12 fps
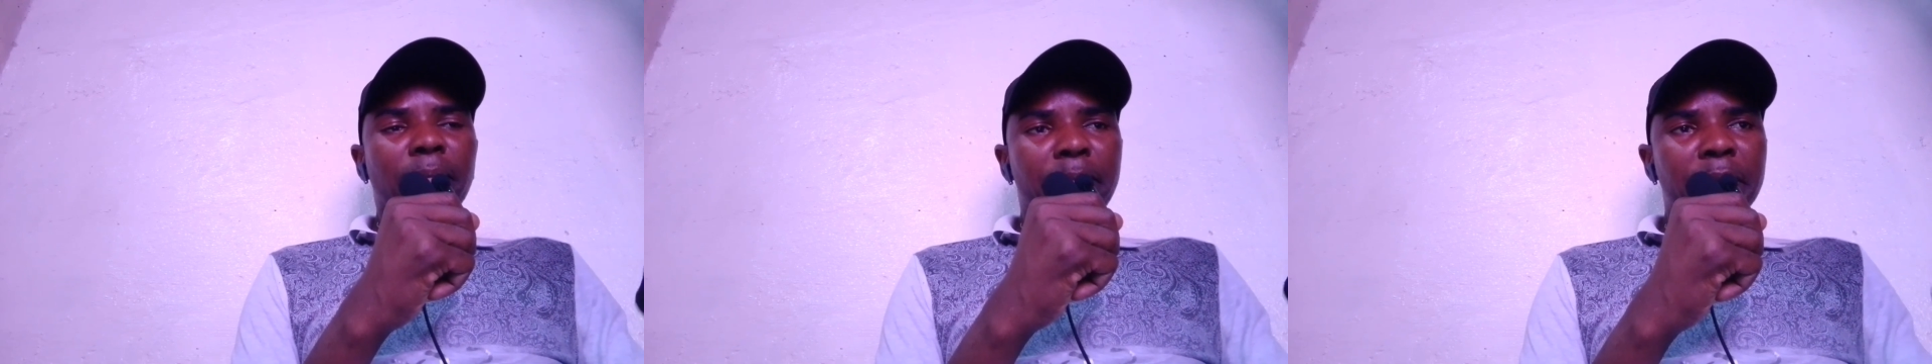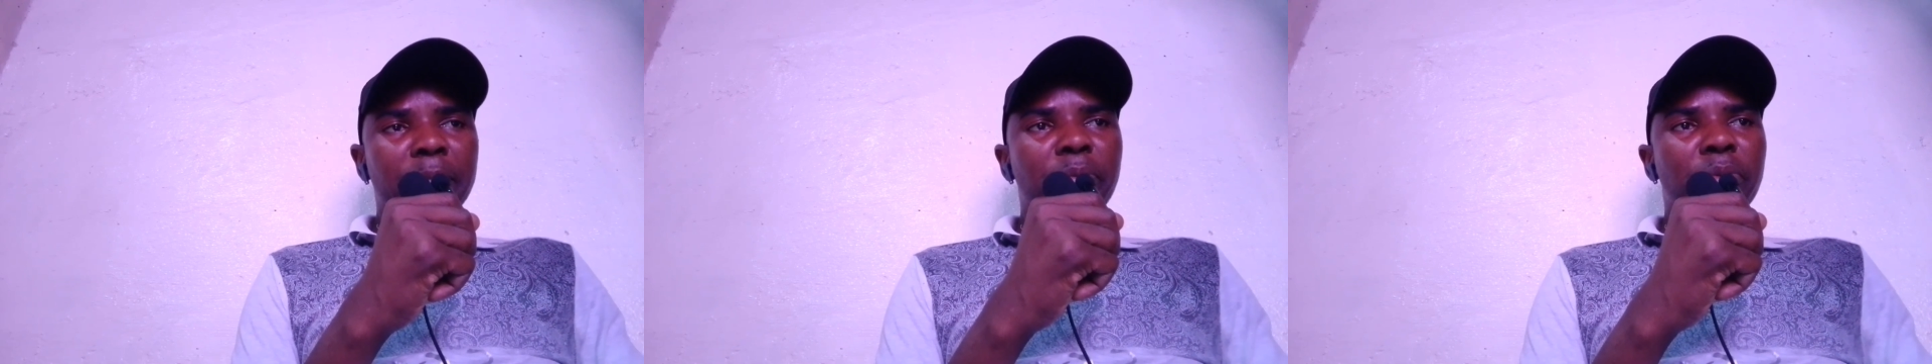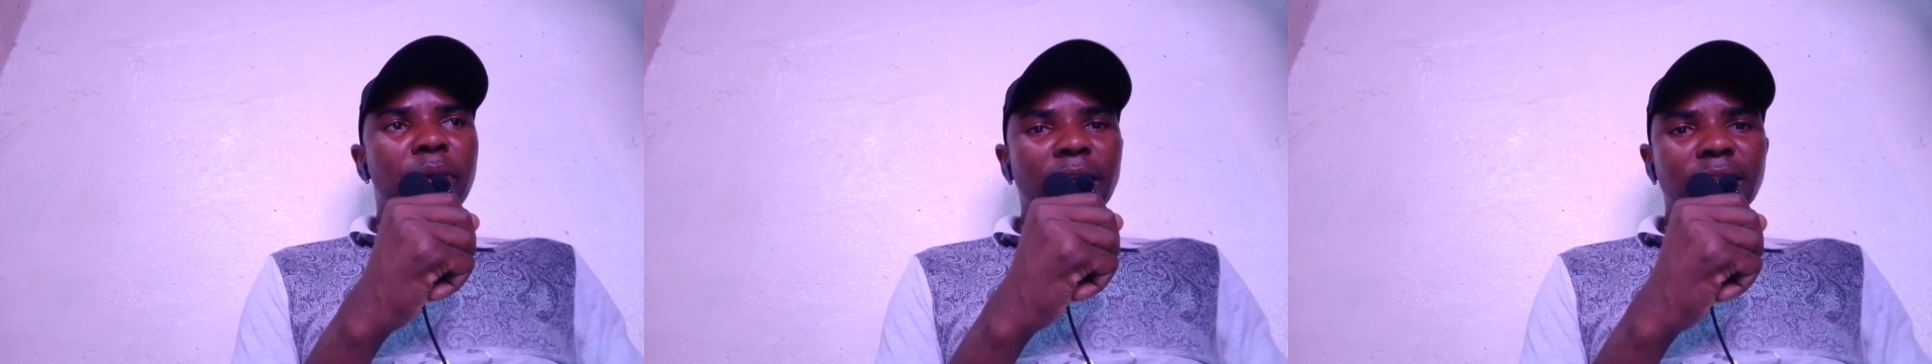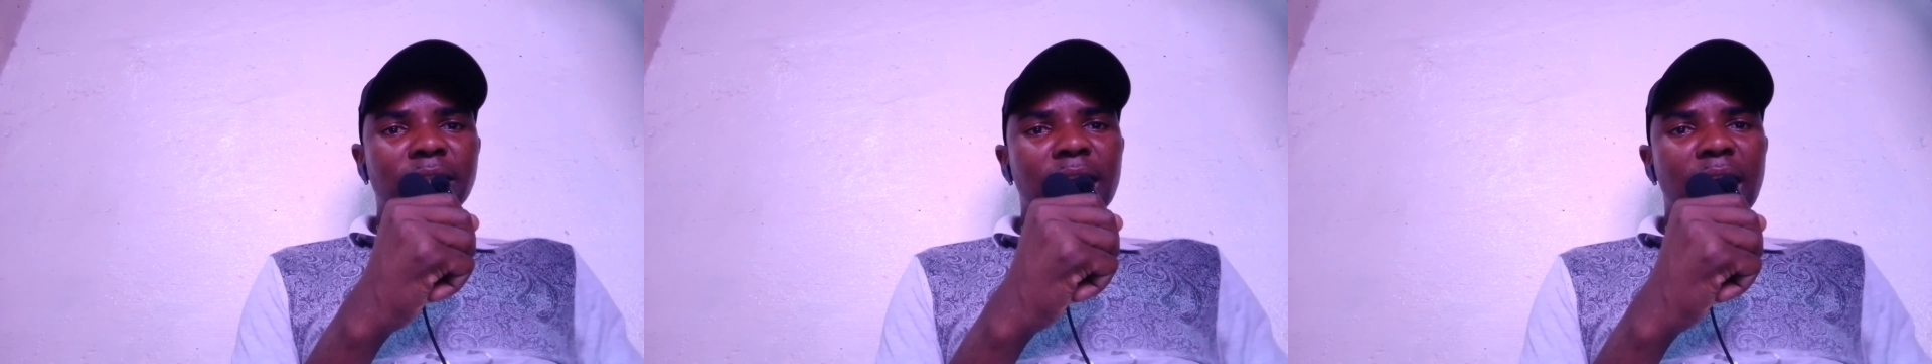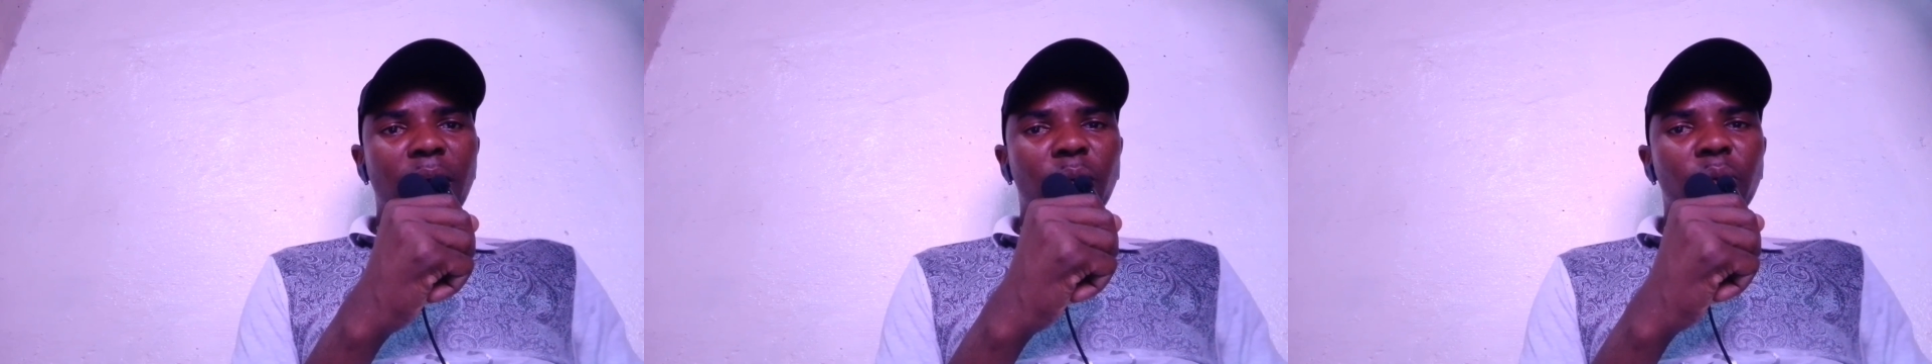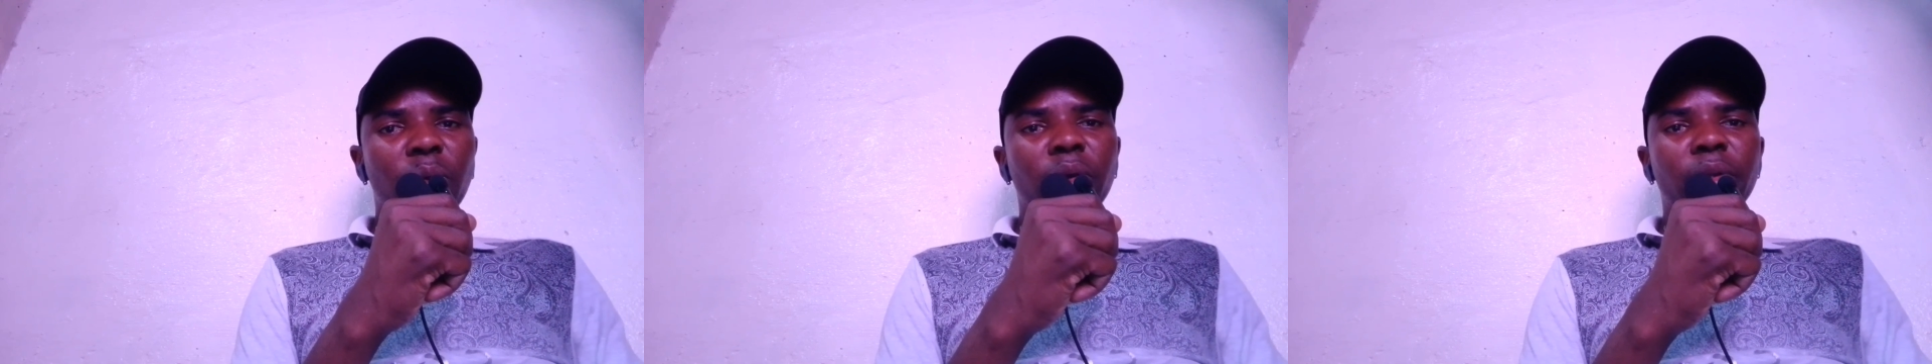People right now,
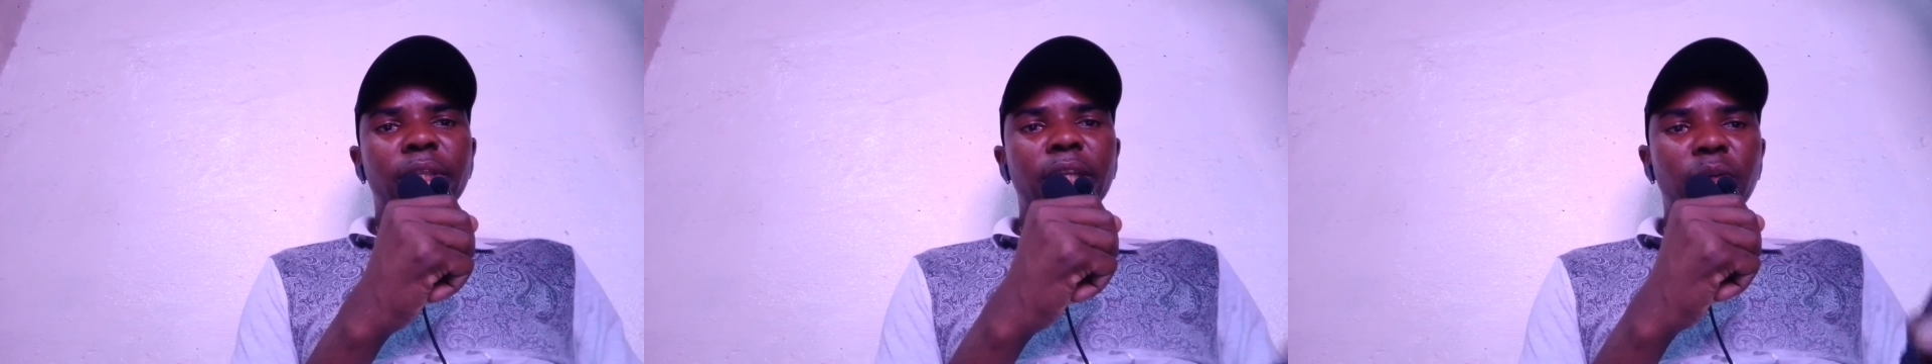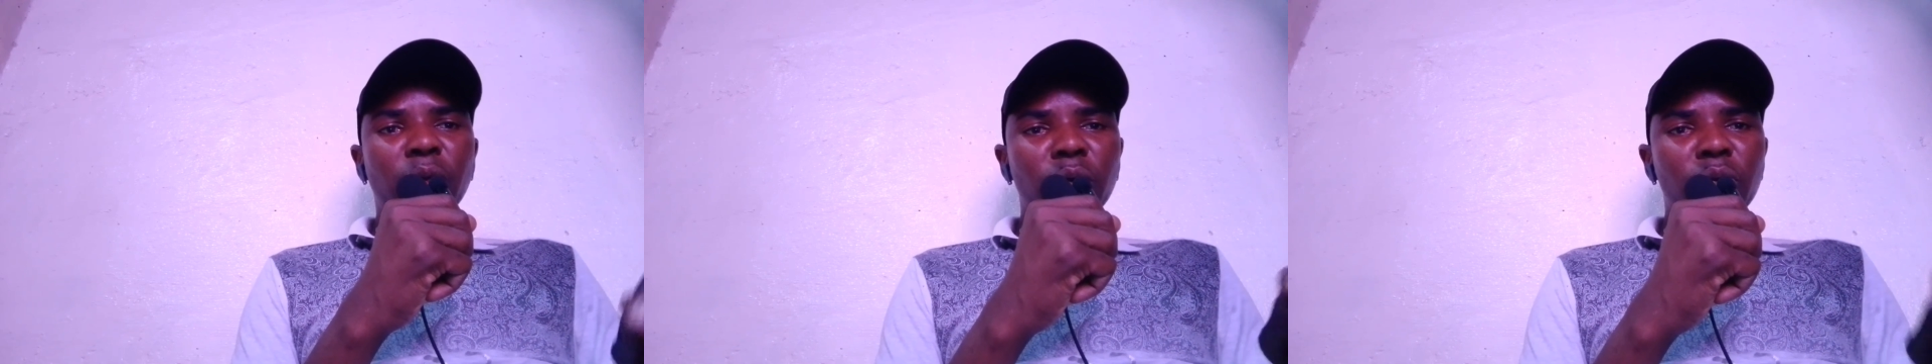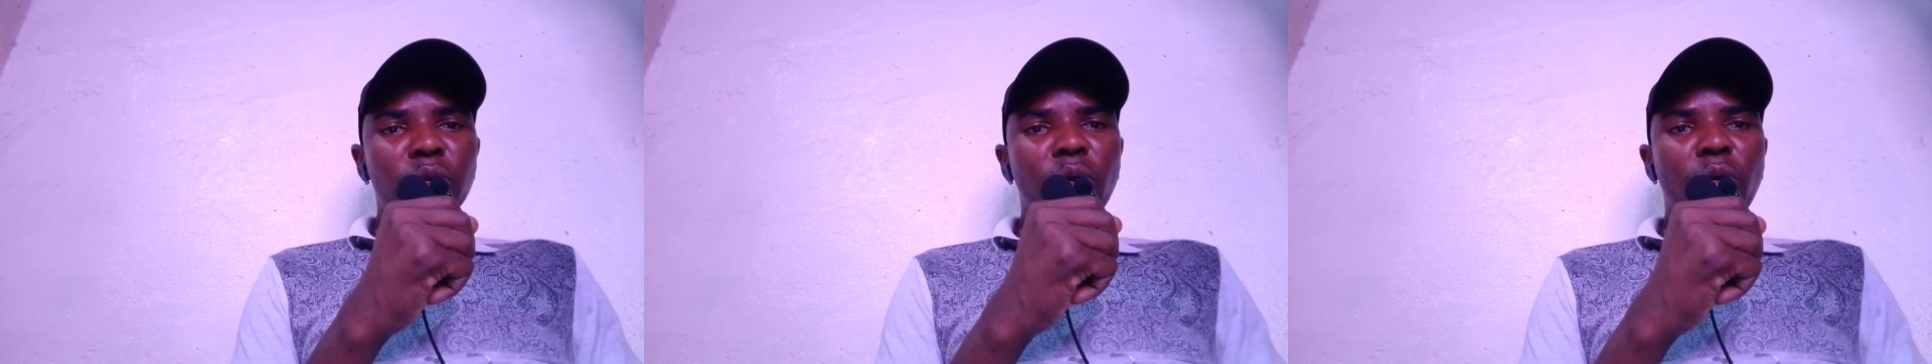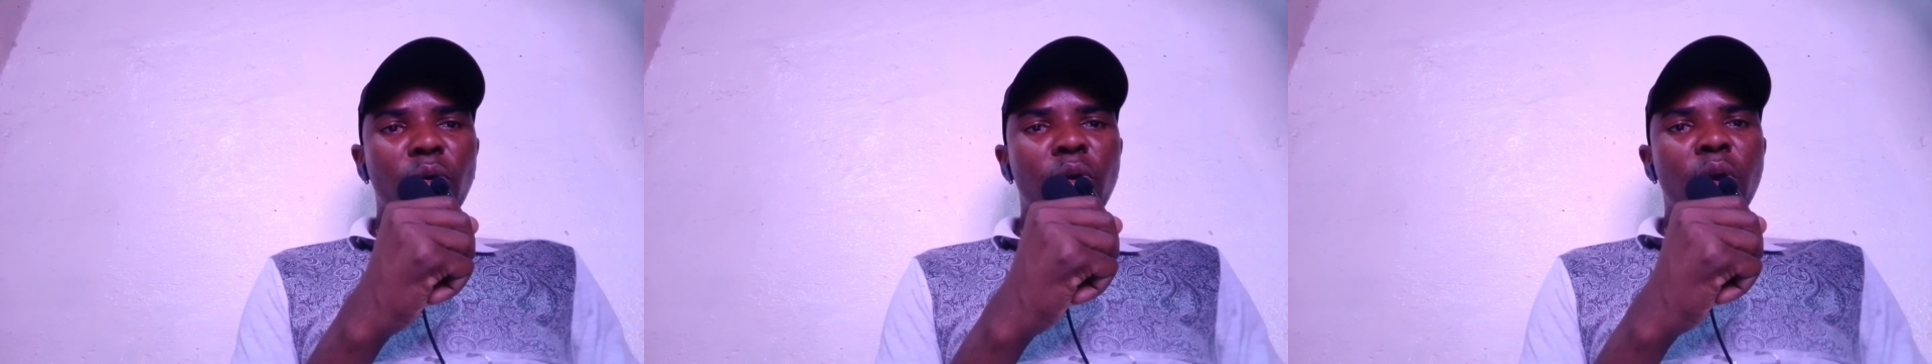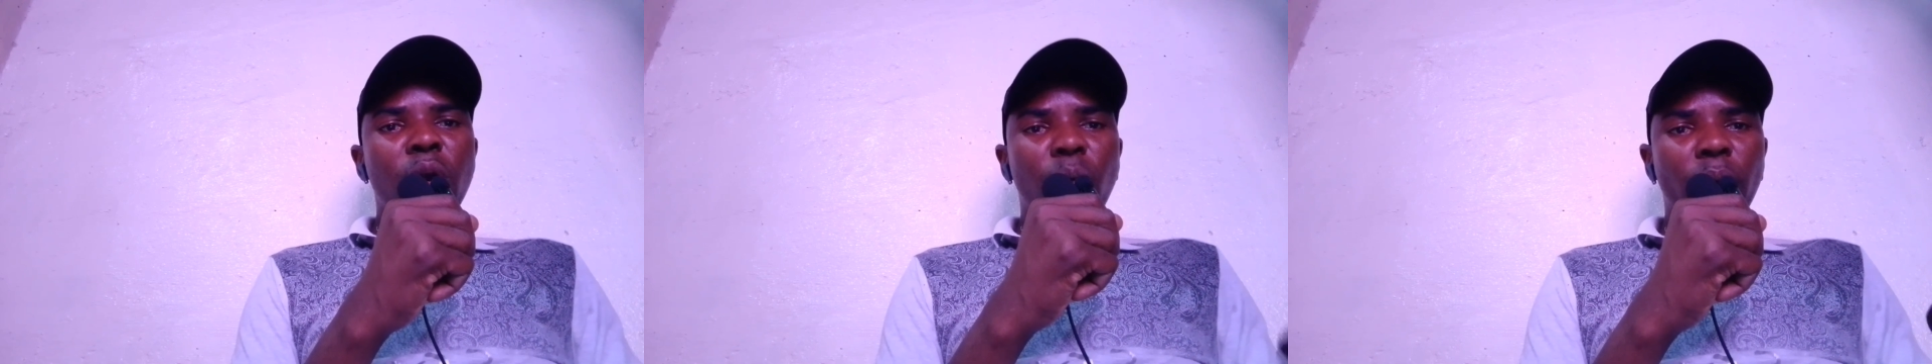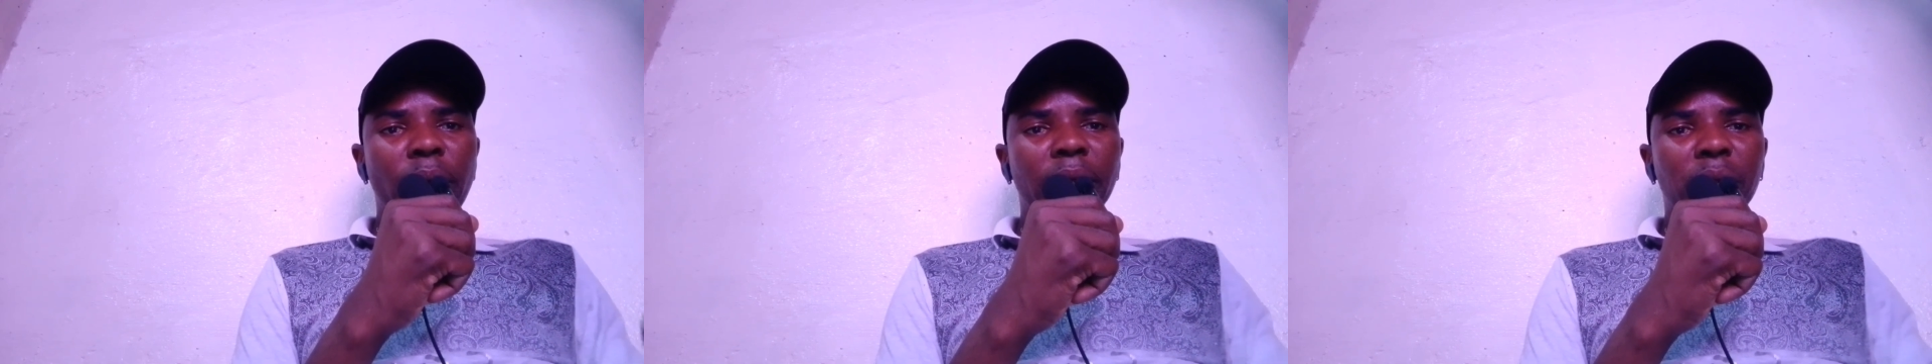they don't know
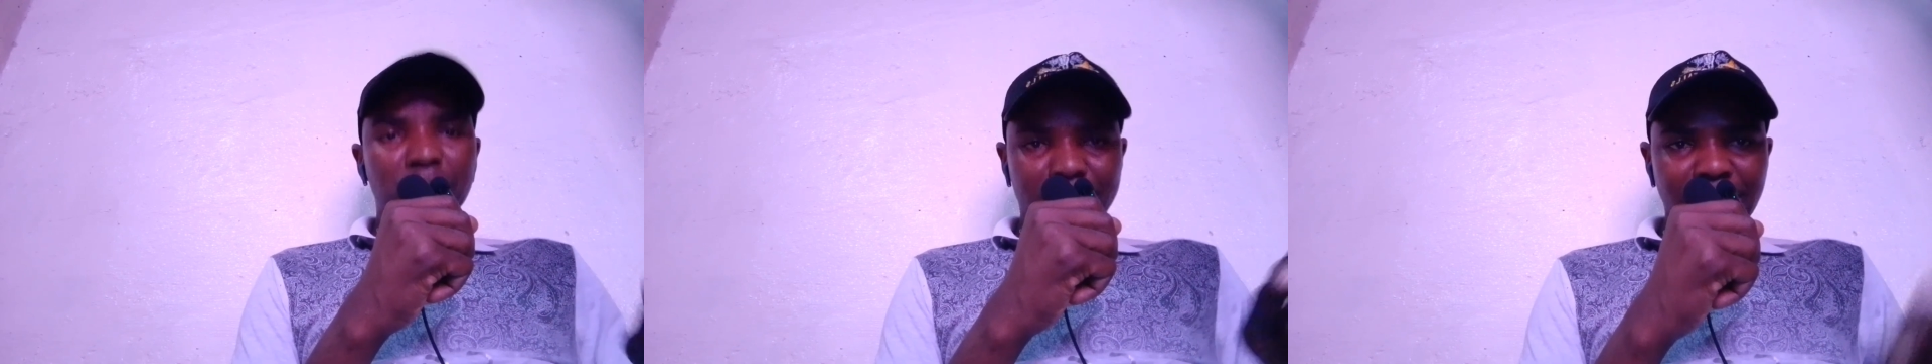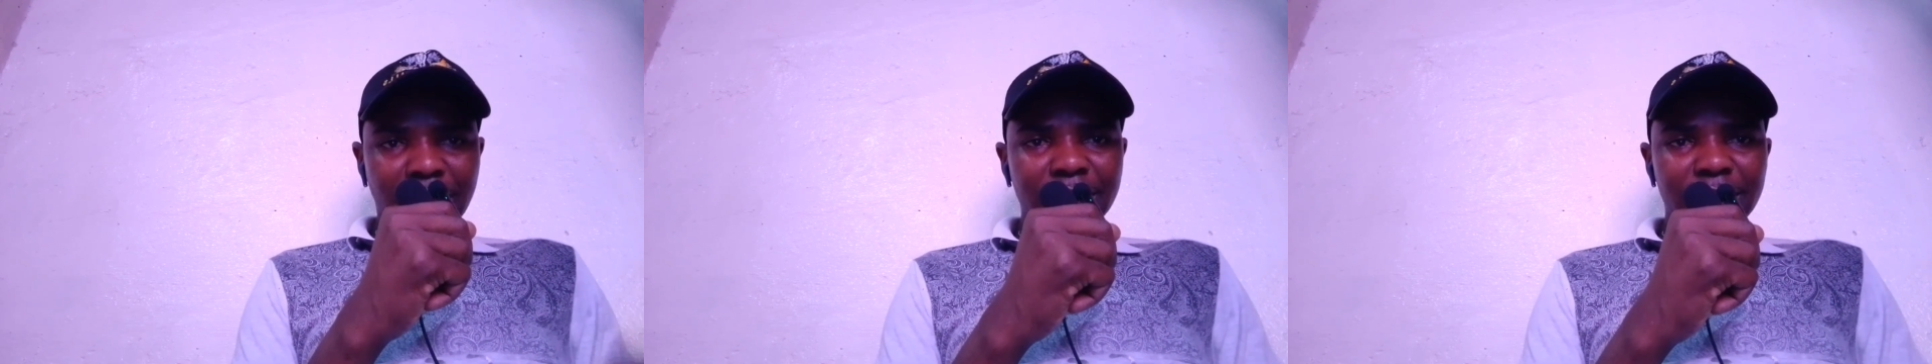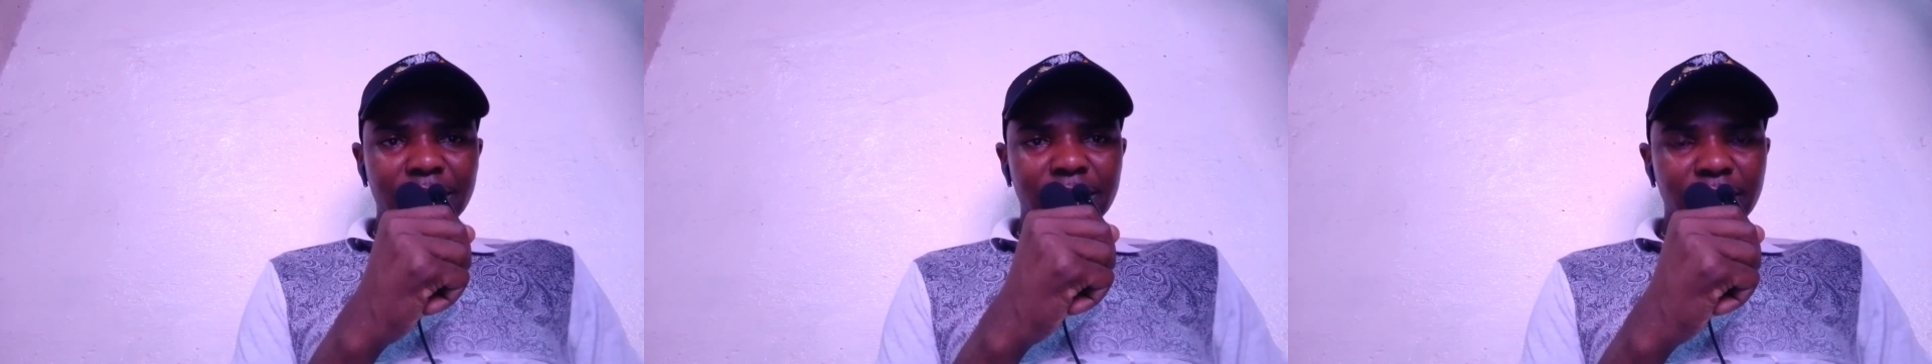where to start.